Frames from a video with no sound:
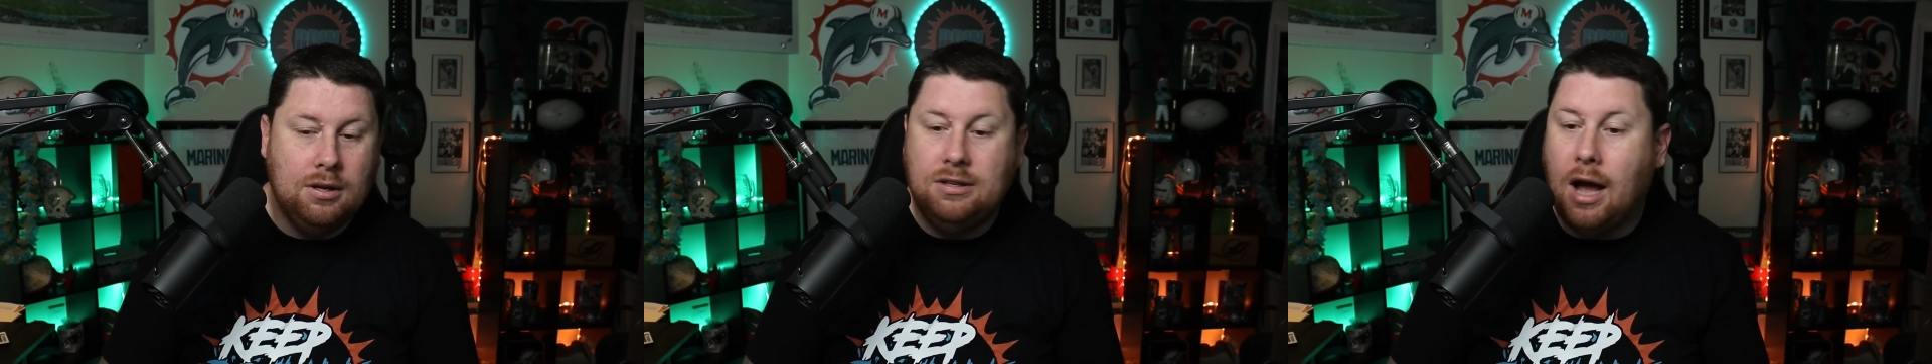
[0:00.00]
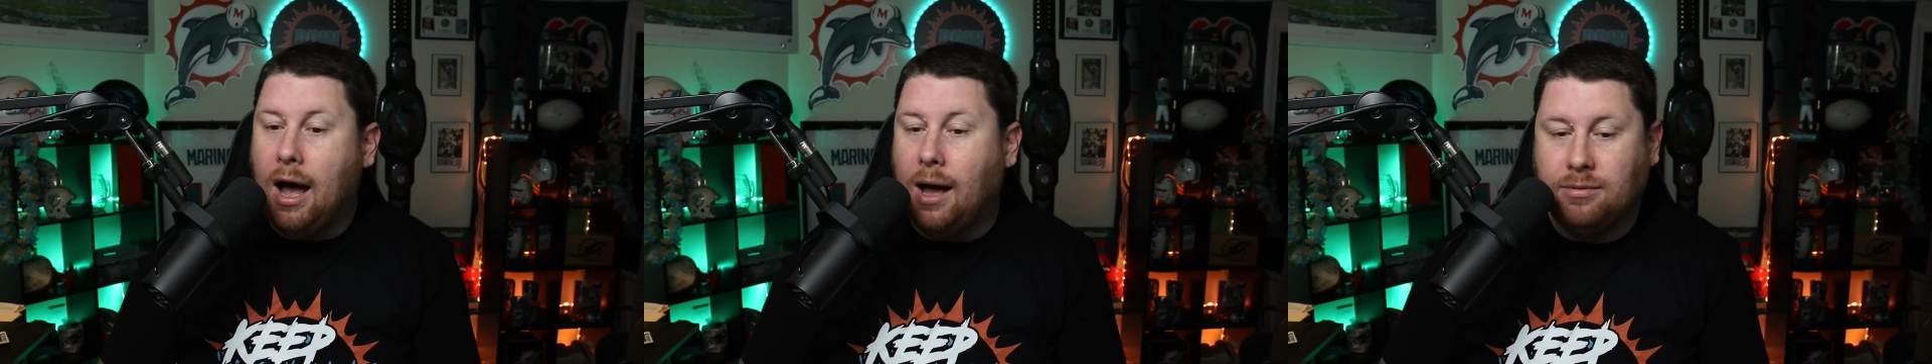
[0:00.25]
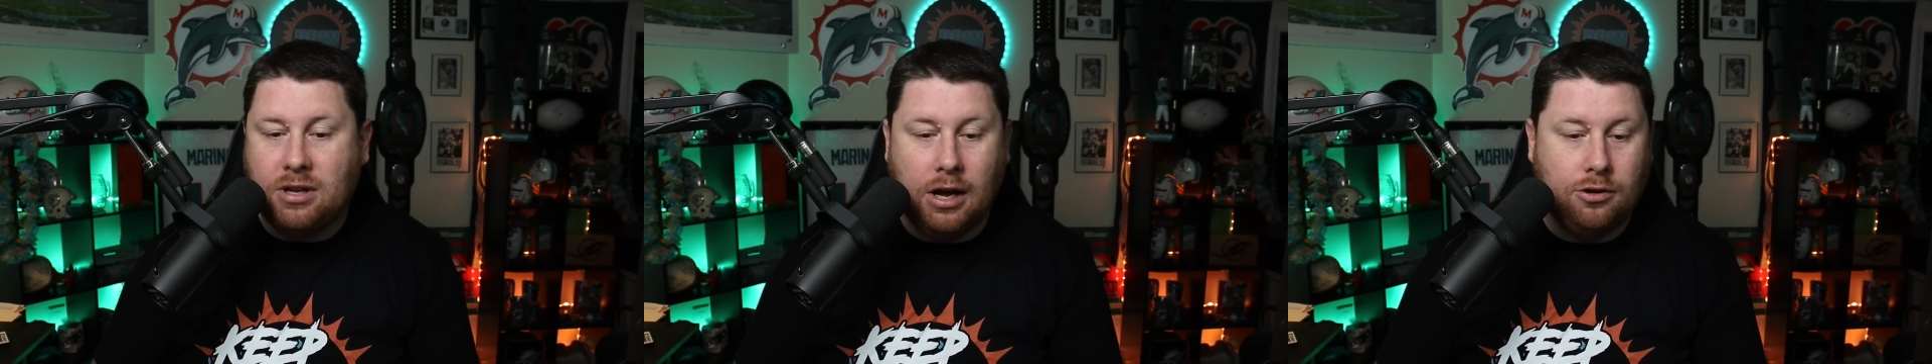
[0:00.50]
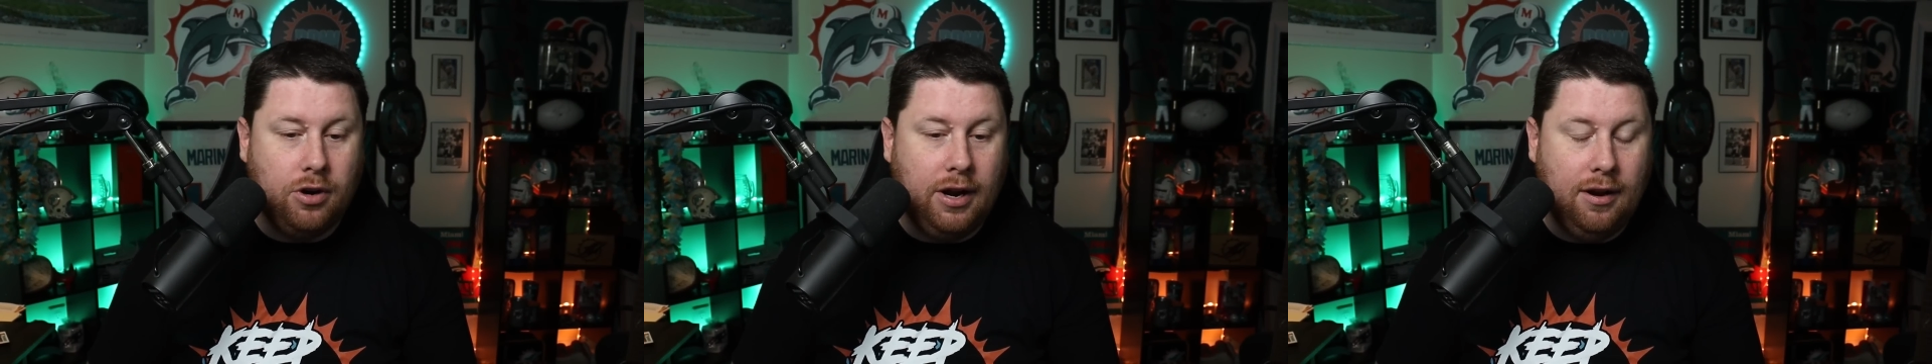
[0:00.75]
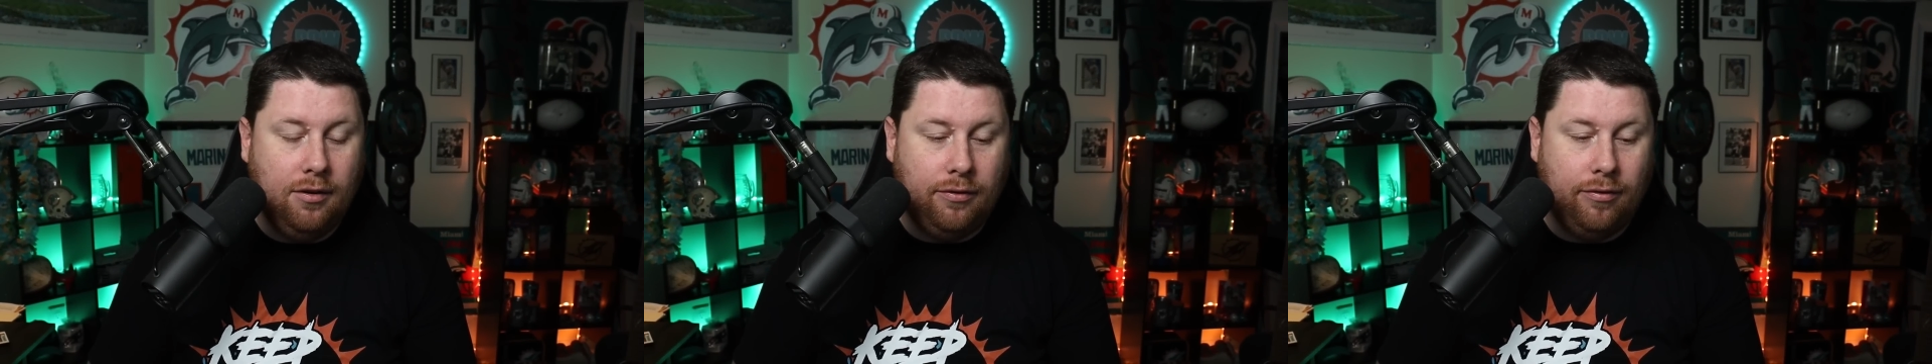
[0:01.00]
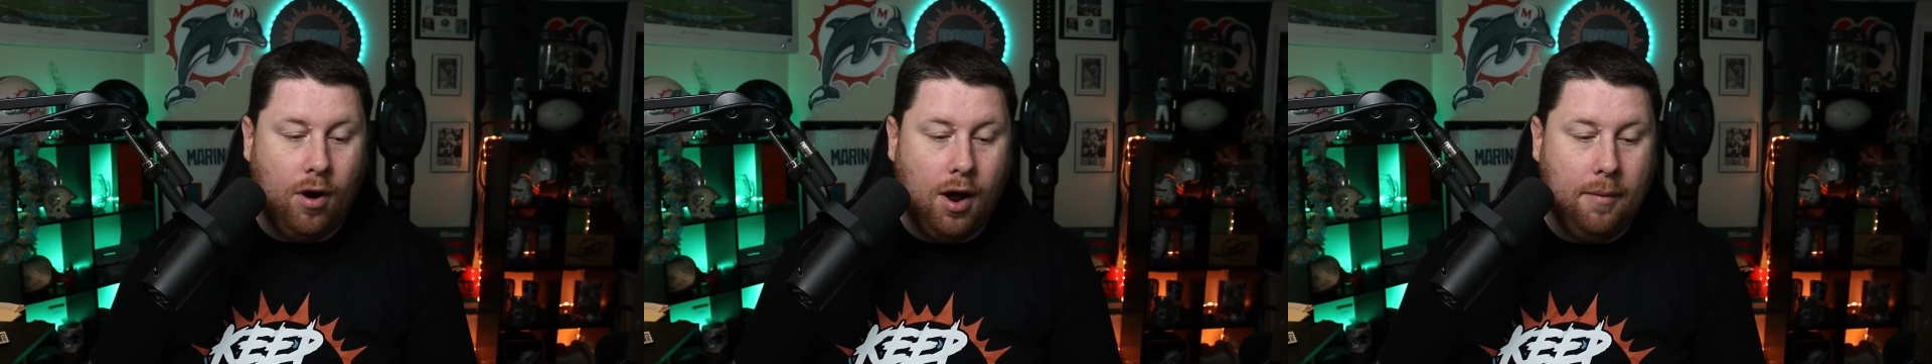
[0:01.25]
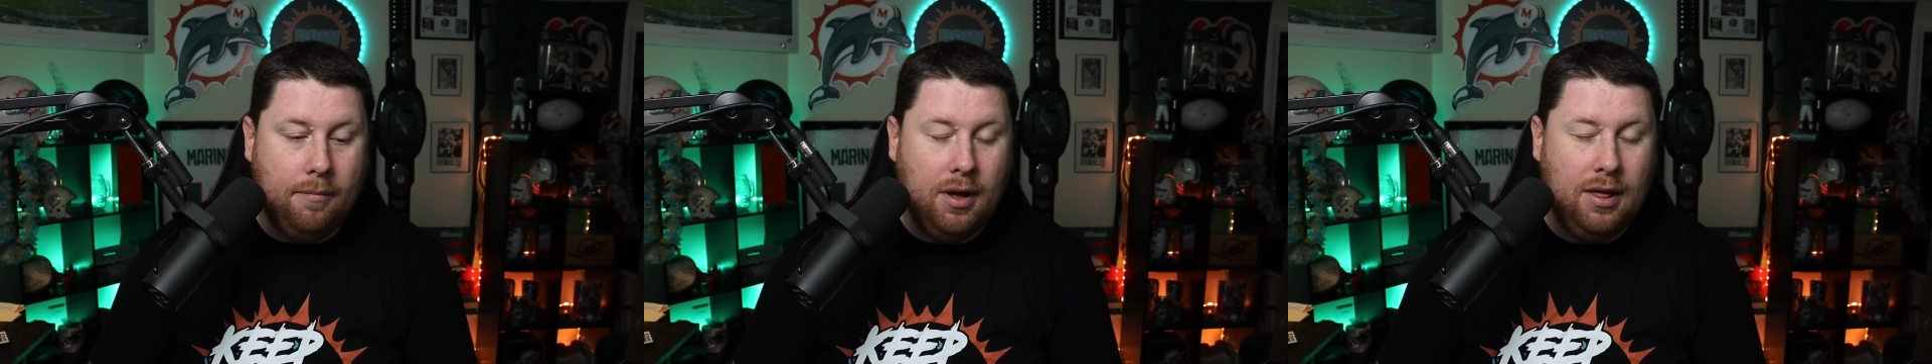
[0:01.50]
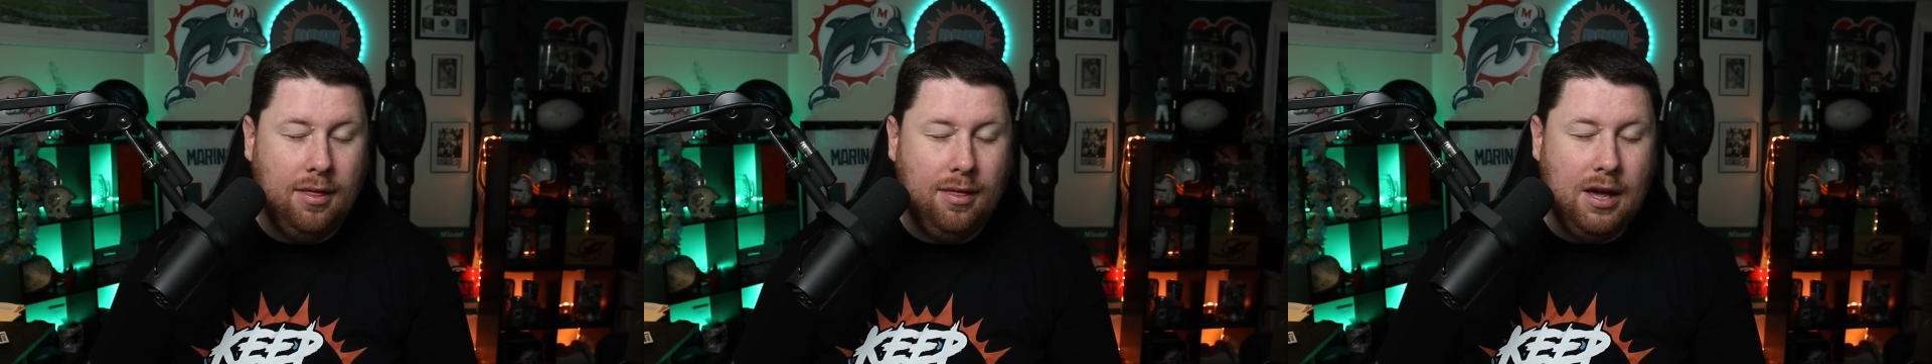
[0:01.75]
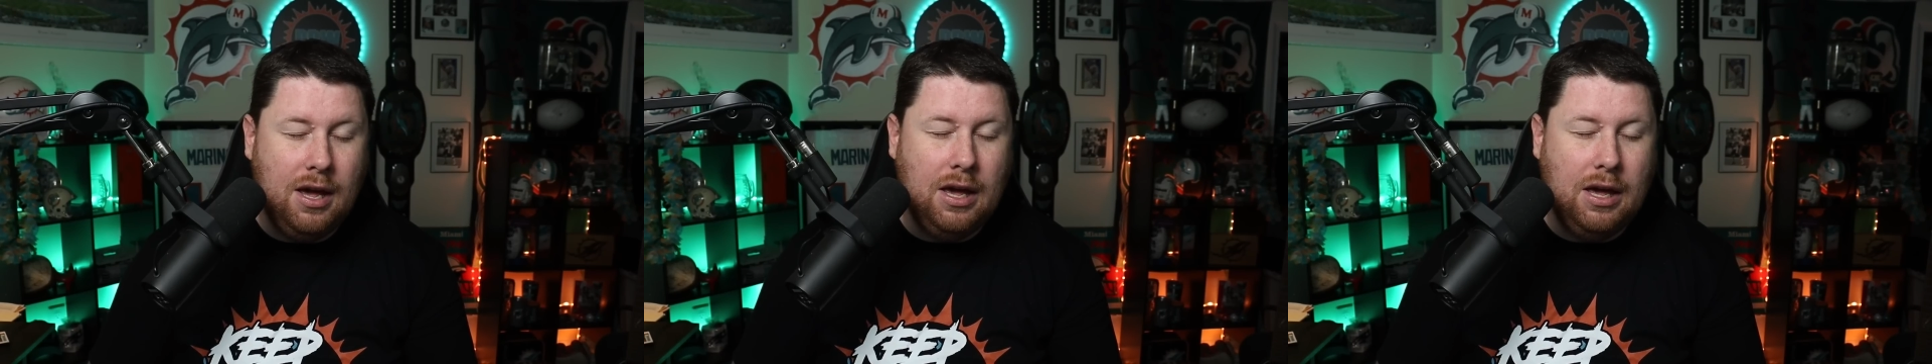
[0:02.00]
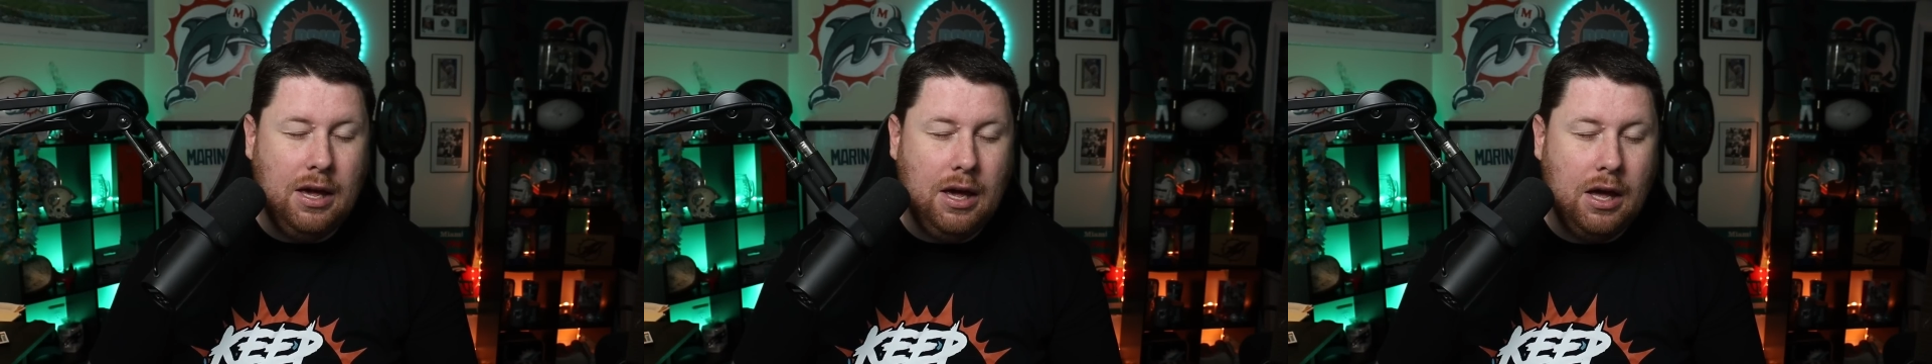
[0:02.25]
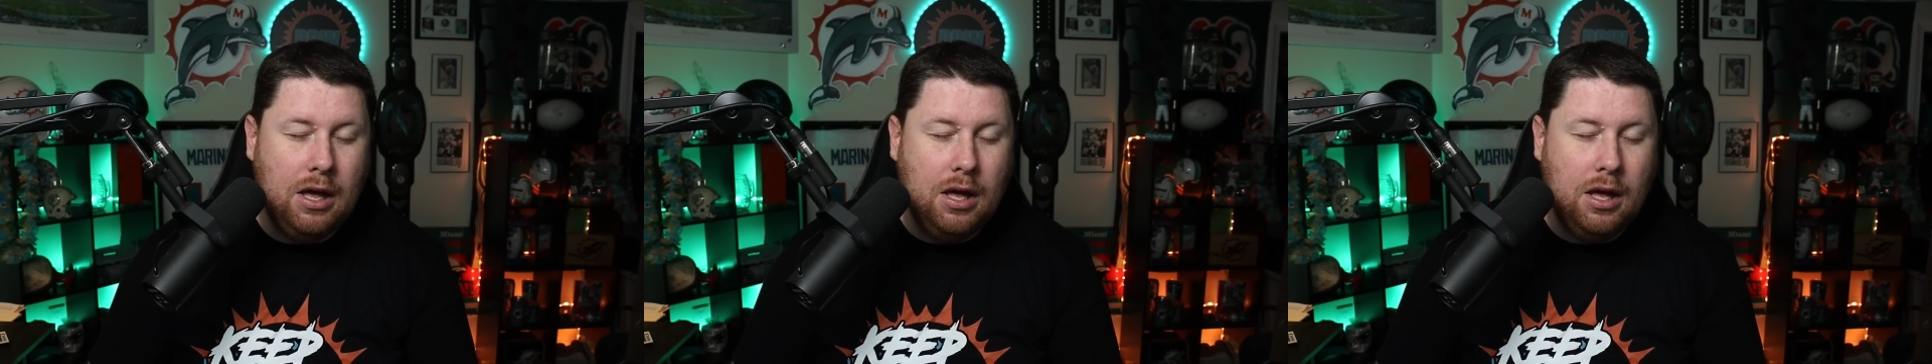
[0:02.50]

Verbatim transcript: Dobbs got traded from the